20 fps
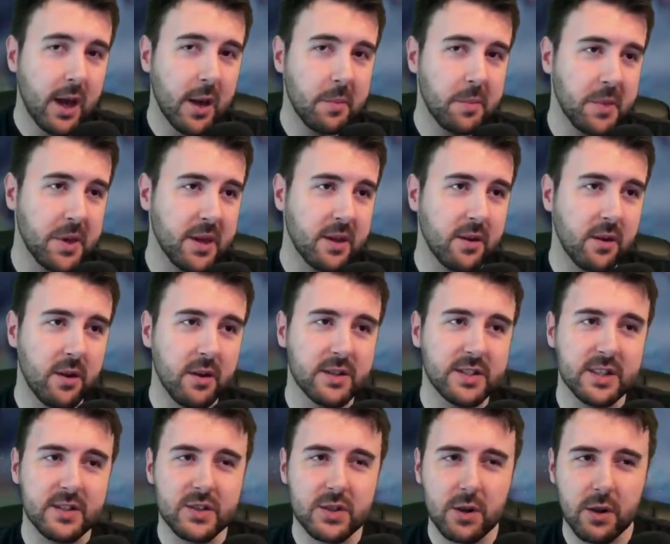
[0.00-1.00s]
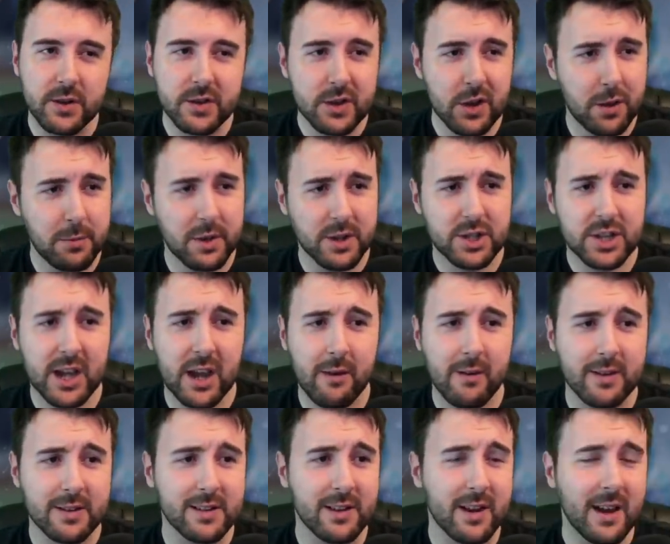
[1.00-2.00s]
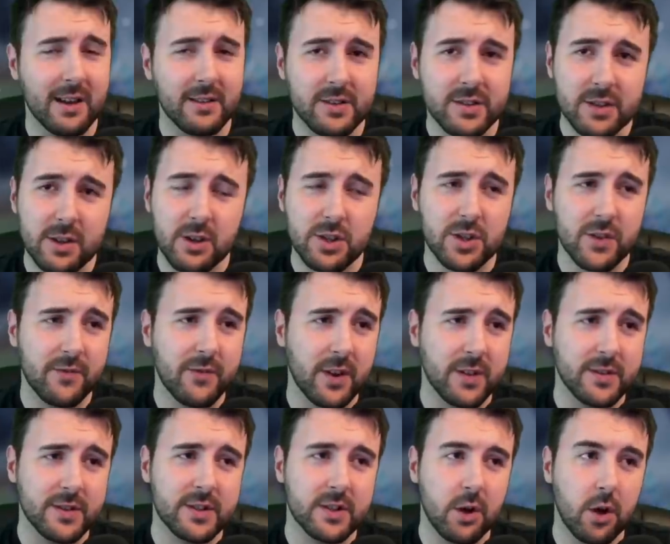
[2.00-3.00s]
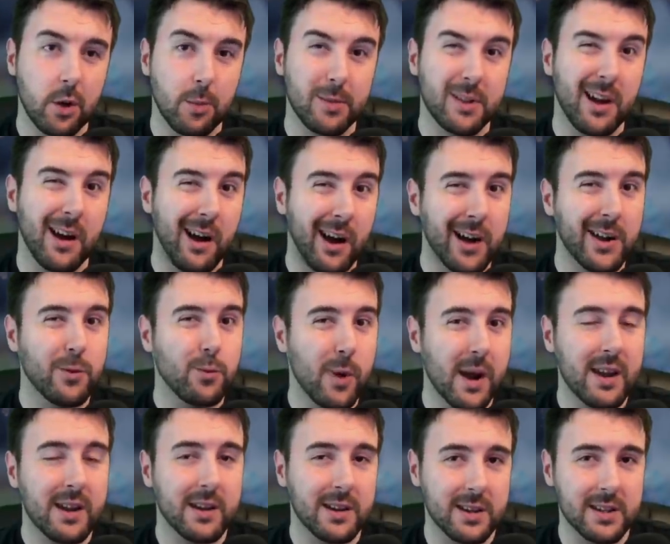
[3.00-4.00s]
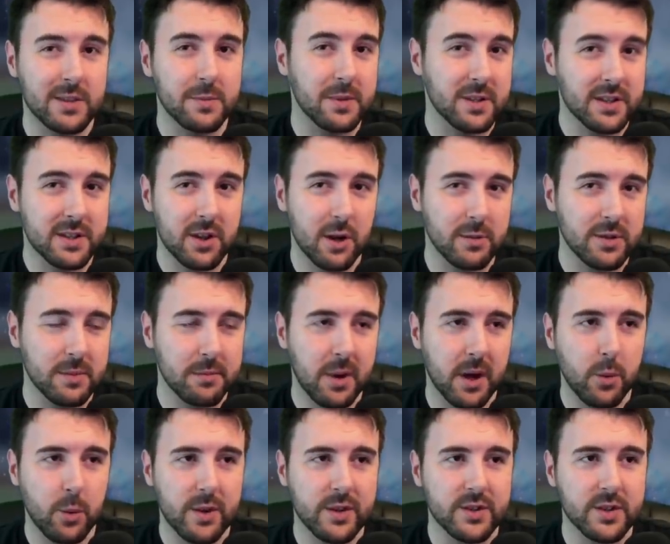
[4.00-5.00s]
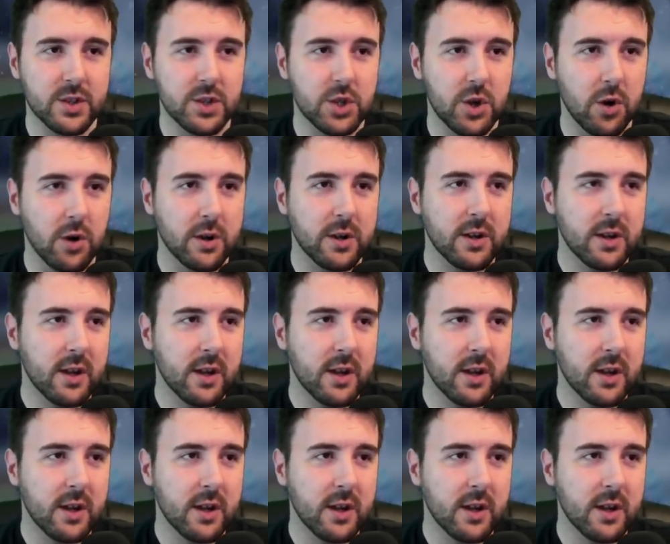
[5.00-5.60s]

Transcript: Because it's got so much character, it's such a fun sculpt. I reckon it's been sculpted by Windsor Chog.